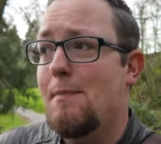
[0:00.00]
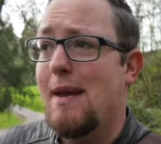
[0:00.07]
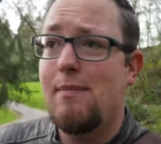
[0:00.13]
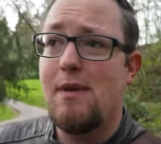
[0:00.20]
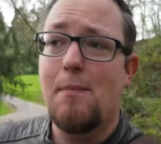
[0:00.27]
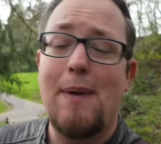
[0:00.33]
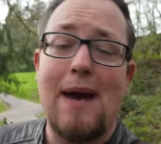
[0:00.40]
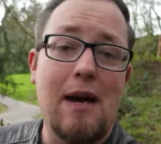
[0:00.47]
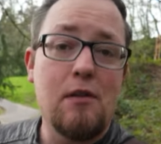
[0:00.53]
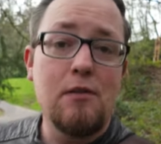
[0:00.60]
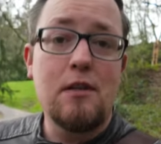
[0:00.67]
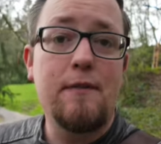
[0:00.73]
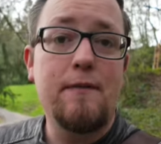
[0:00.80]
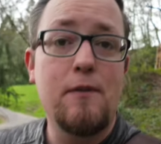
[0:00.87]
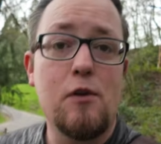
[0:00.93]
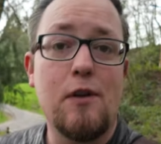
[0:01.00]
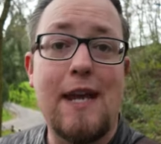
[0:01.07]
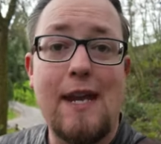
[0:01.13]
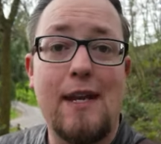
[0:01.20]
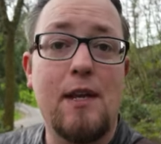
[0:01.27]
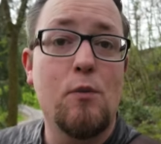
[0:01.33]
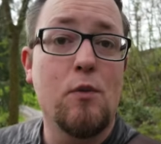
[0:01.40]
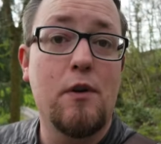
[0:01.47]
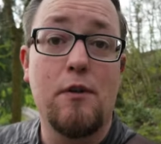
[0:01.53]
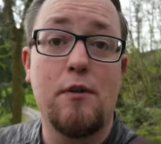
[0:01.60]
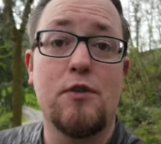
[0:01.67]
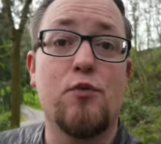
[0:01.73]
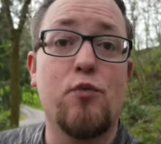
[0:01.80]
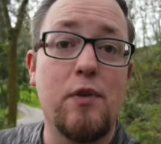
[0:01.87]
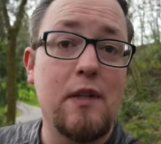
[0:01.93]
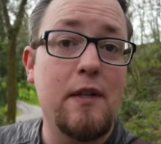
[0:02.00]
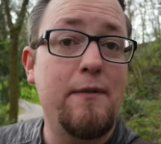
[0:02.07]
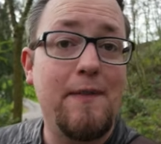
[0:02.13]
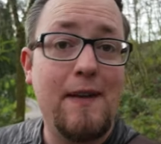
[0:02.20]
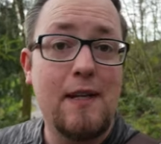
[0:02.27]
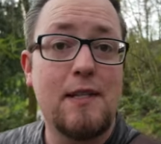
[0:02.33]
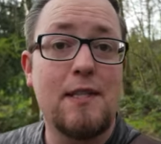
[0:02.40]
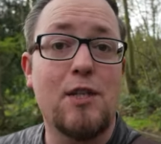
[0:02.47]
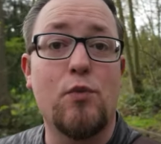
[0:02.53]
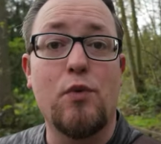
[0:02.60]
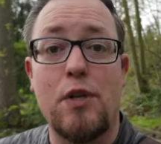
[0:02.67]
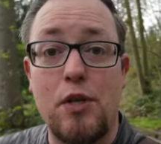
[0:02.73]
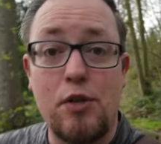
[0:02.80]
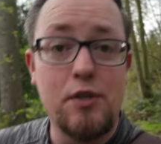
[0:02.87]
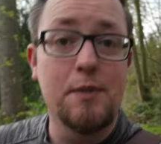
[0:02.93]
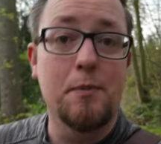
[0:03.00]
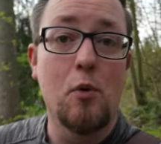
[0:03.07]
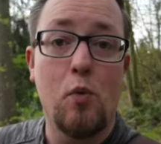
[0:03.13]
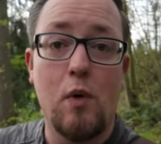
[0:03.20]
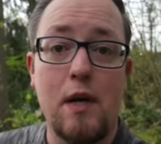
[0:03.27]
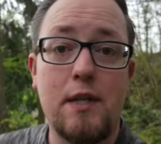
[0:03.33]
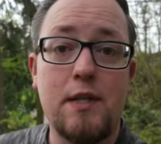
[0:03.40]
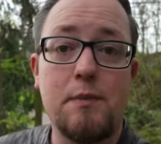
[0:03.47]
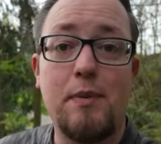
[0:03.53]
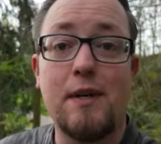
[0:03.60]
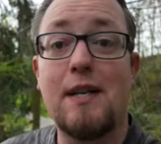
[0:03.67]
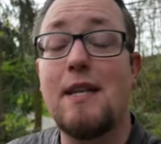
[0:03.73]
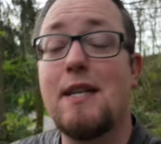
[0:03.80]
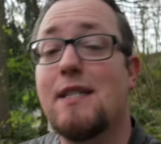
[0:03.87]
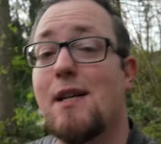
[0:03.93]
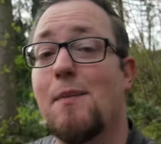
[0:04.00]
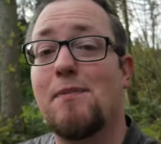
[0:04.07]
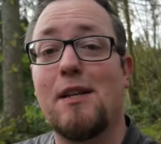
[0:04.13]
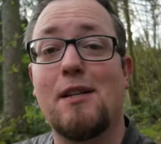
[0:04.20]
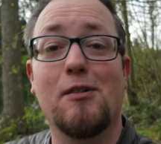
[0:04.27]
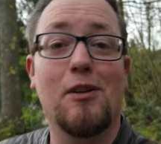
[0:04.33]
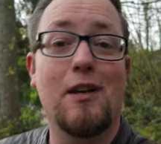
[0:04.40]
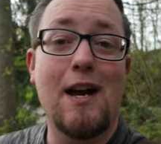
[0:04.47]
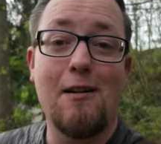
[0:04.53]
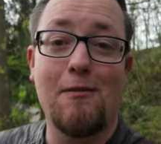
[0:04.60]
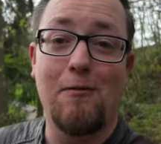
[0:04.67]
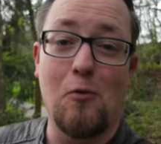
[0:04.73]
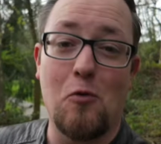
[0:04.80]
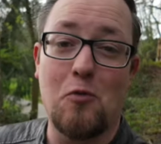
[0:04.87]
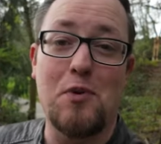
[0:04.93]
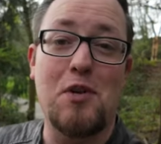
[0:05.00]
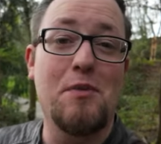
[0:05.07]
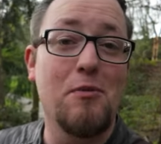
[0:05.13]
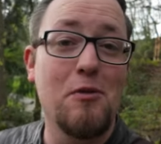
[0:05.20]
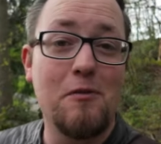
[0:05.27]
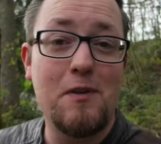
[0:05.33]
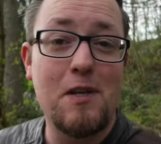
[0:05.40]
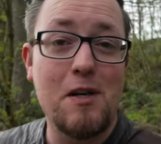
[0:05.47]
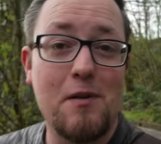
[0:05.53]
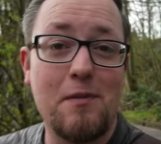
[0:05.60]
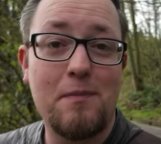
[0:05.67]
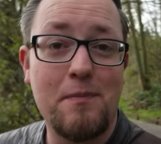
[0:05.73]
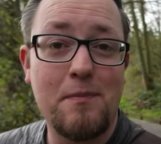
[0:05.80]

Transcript: maybe a pound if you're getting one of those really fancy reusable ones, but it is something to look out for when you move here.